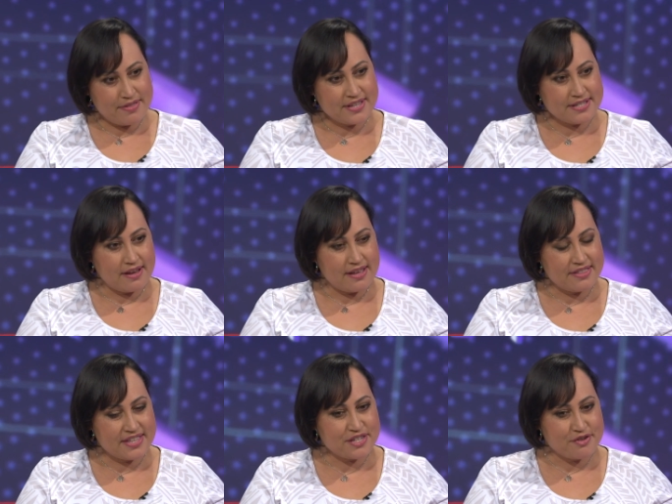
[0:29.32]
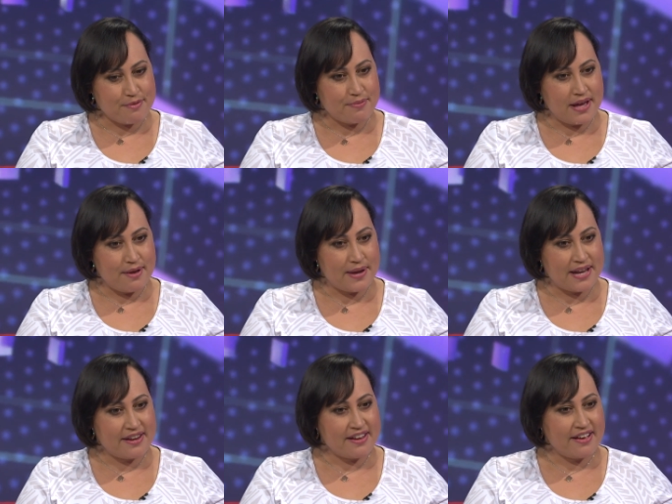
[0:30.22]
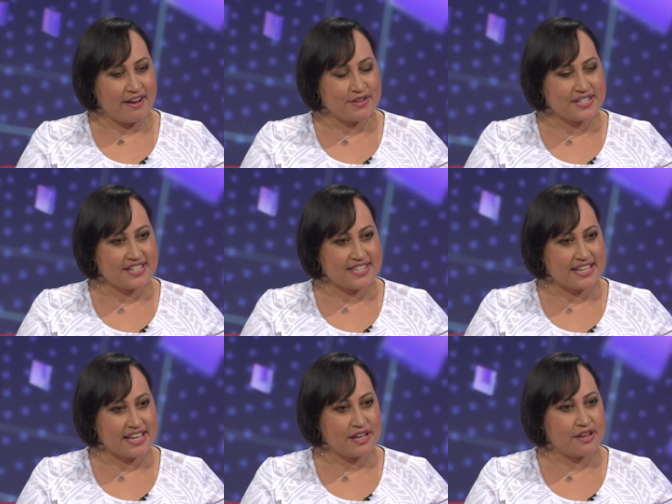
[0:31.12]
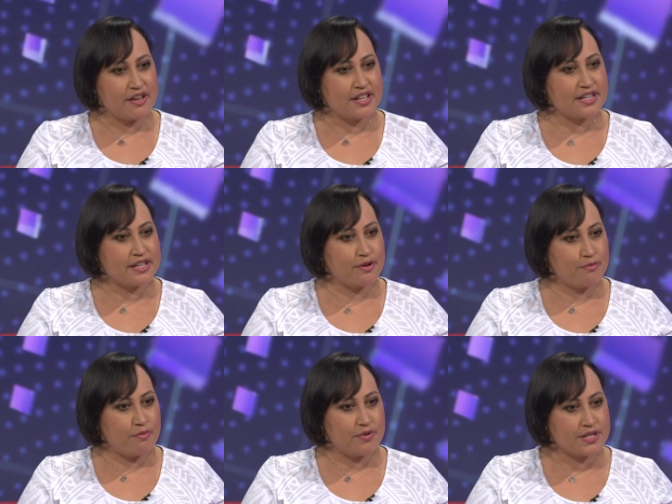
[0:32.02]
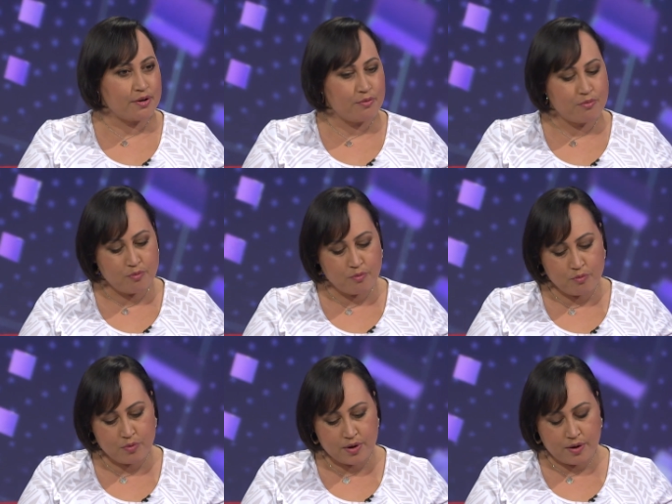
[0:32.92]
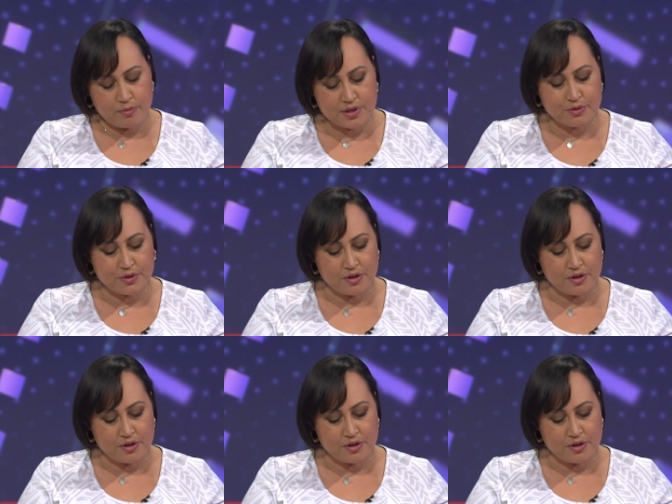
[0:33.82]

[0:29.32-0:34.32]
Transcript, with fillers: this uh, this trip, I mean, I was just thinking it's, it's a it's a whistle